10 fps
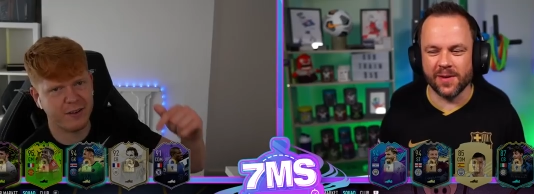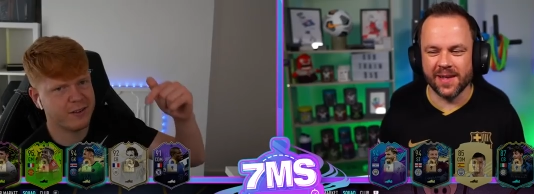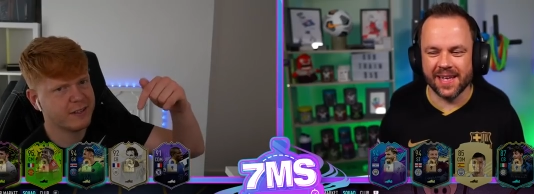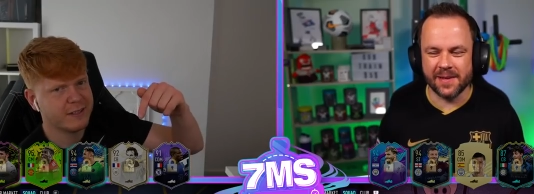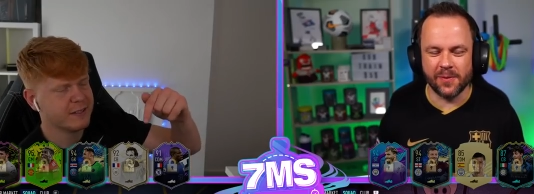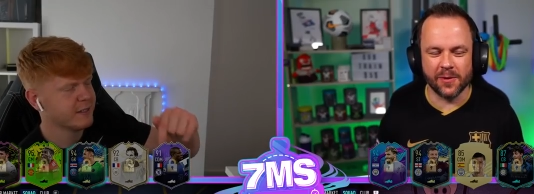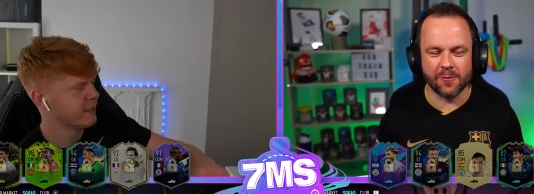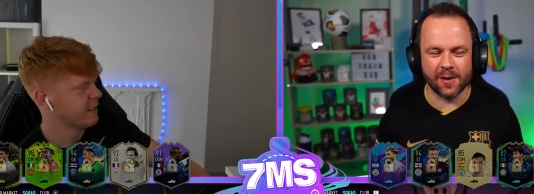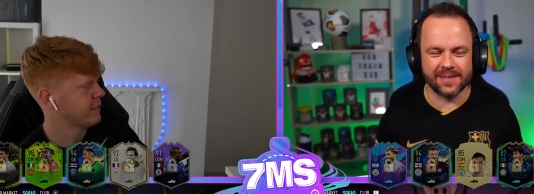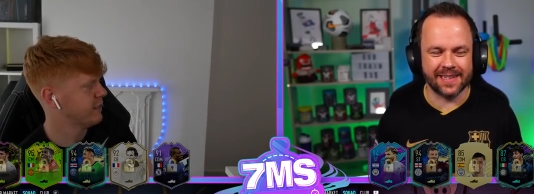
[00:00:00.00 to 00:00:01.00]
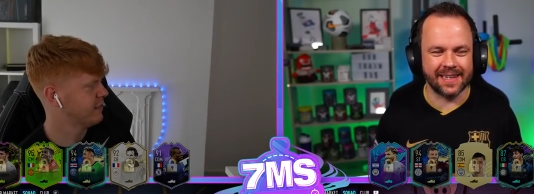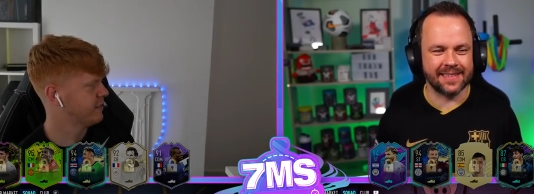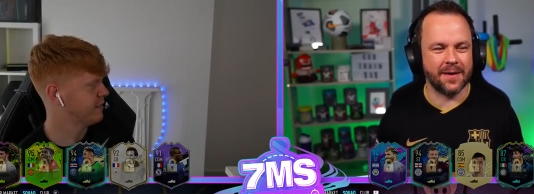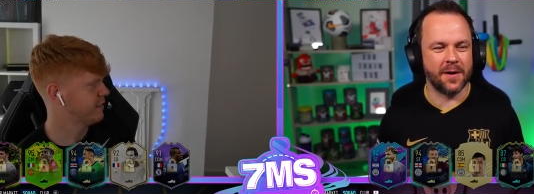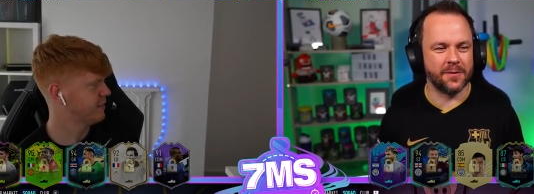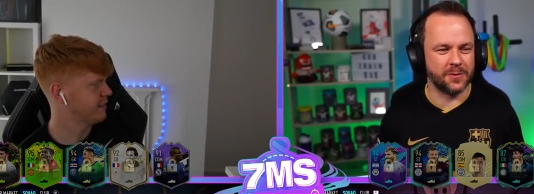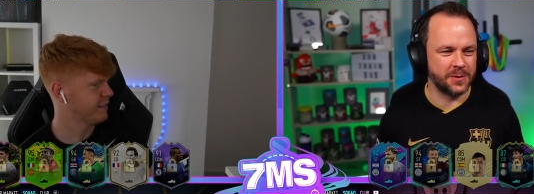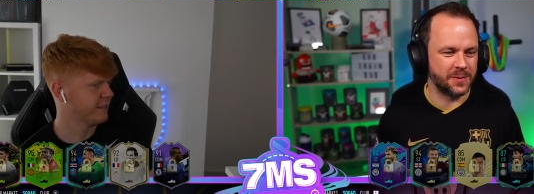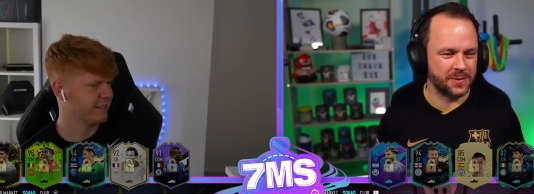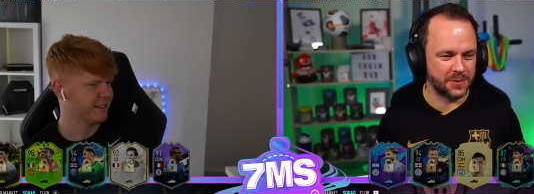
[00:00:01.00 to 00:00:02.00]
Speaker 1: he put the right stats out afterwards,
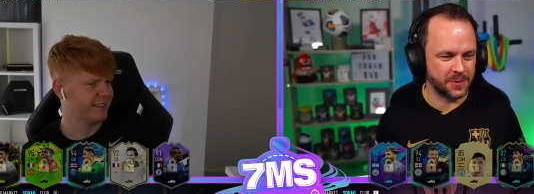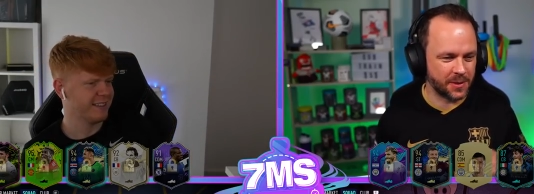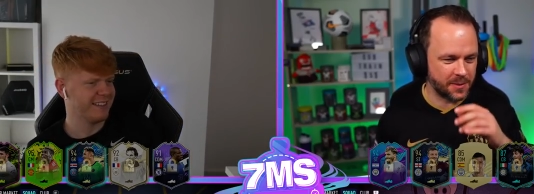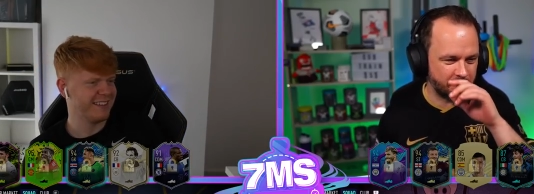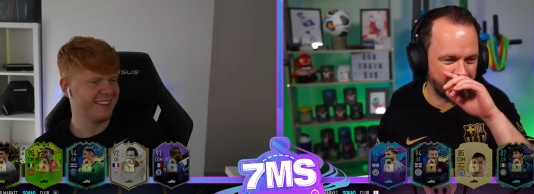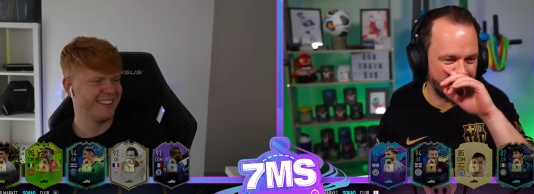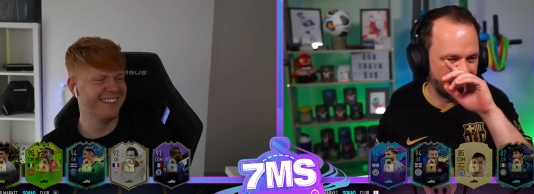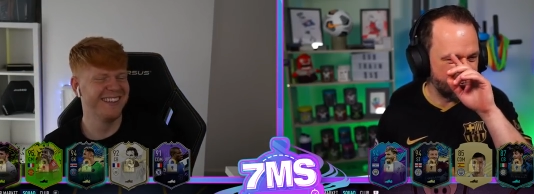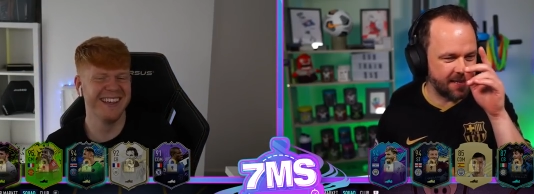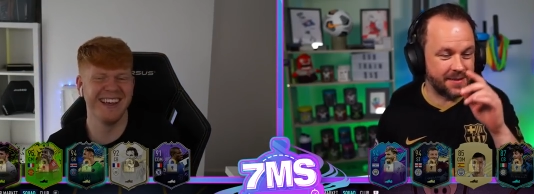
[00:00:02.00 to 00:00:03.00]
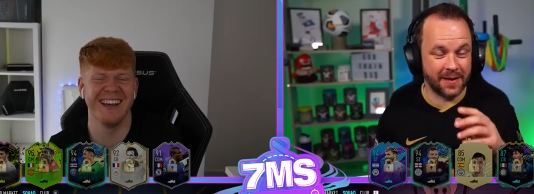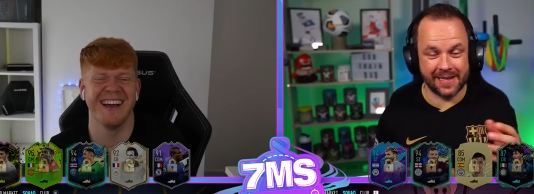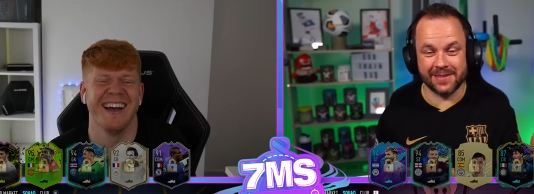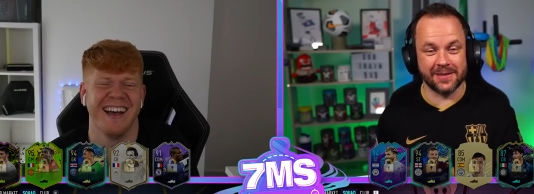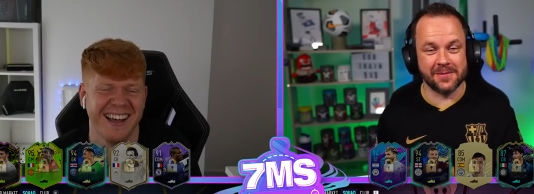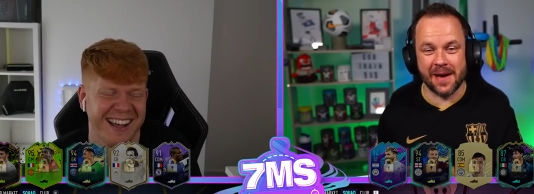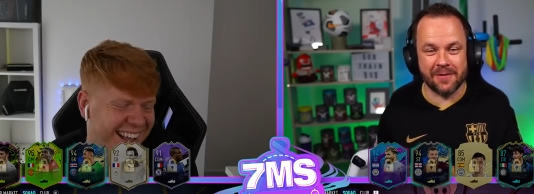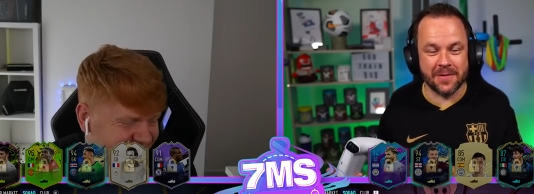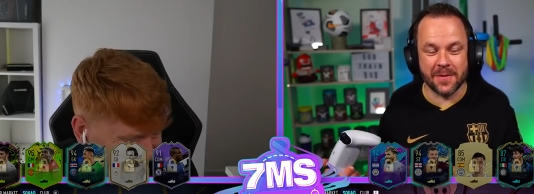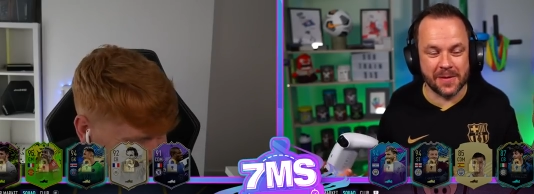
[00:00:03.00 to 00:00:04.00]
which was all good. But it's like it doesn't matter
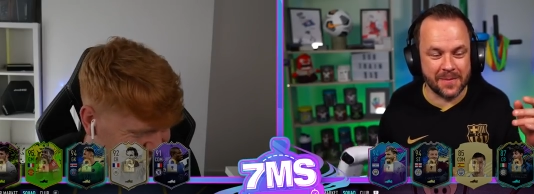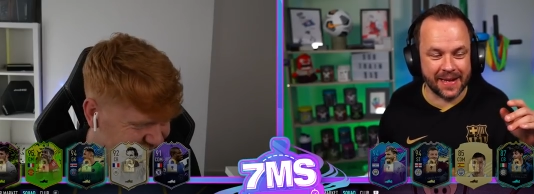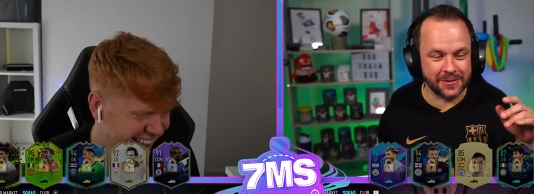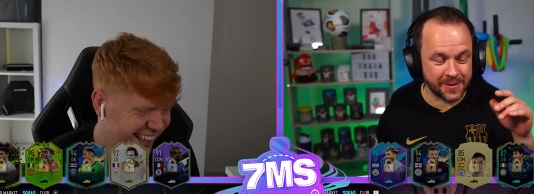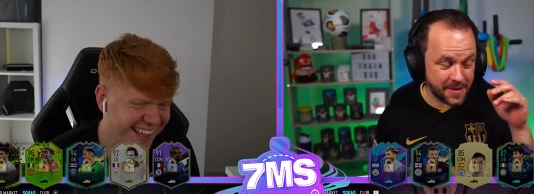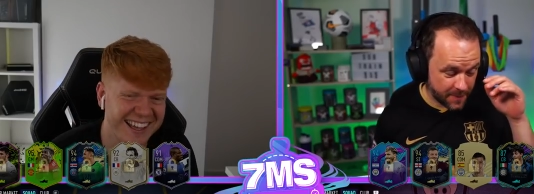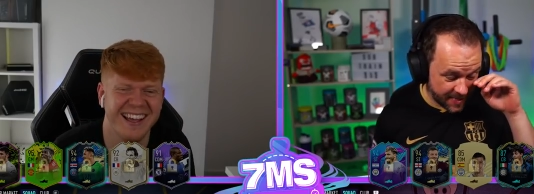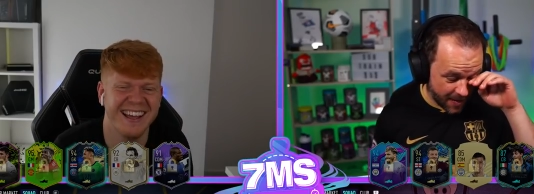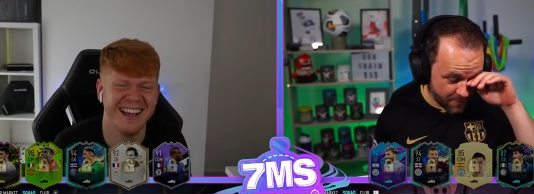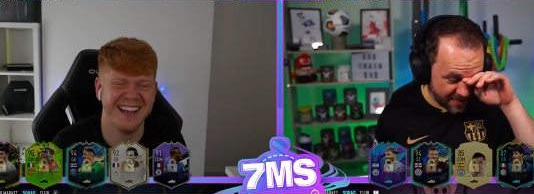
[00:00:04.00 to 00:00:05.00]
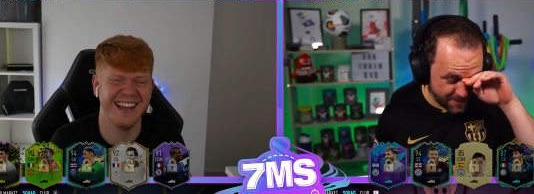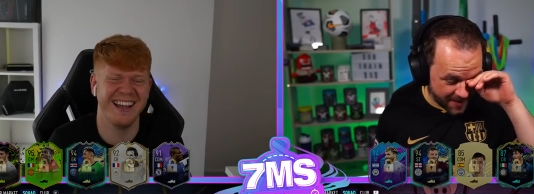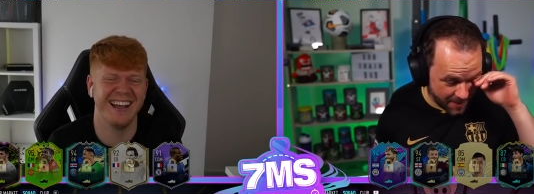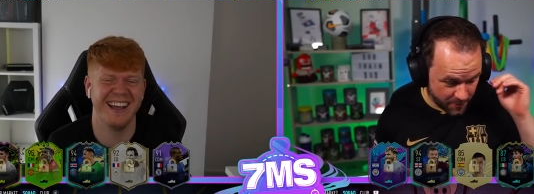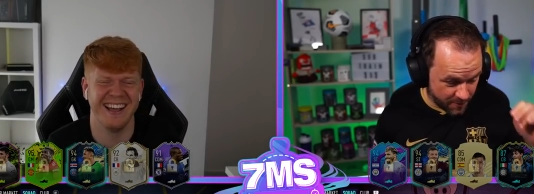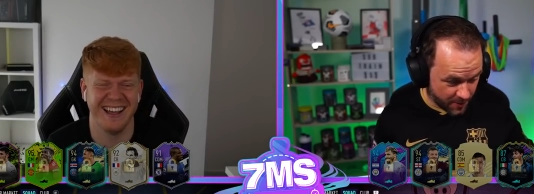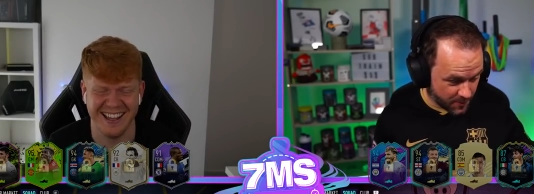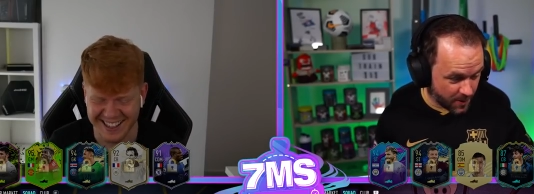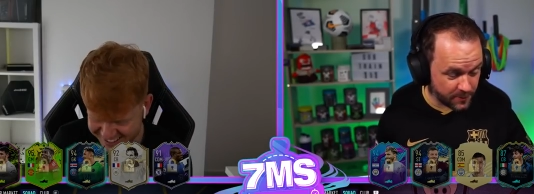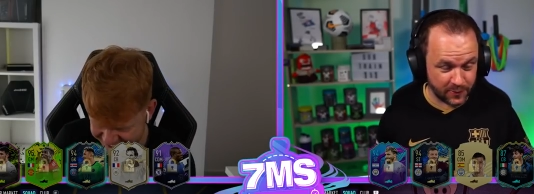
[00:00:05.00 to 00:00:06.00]
anymore when you're bantering. But yeah, I'm ready, mate.
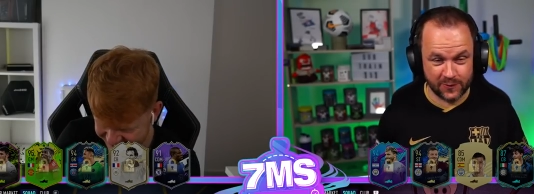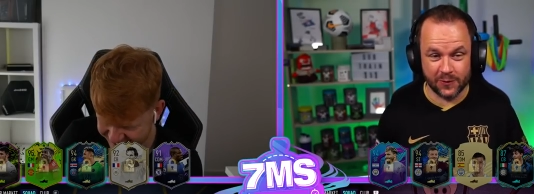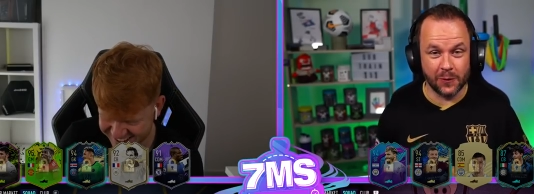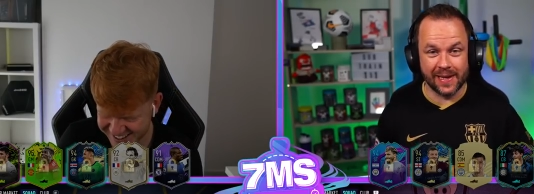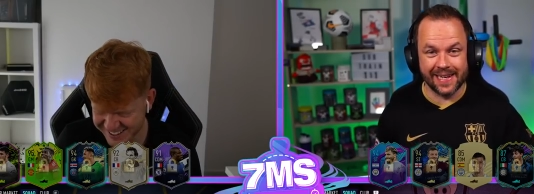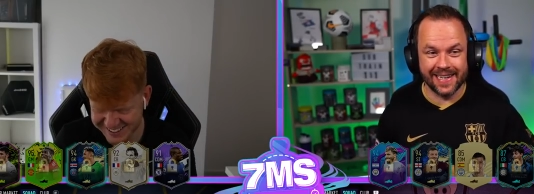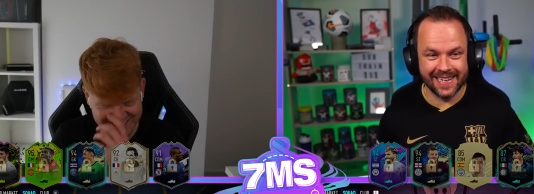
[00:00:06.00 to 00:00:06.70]
I'm just stalling.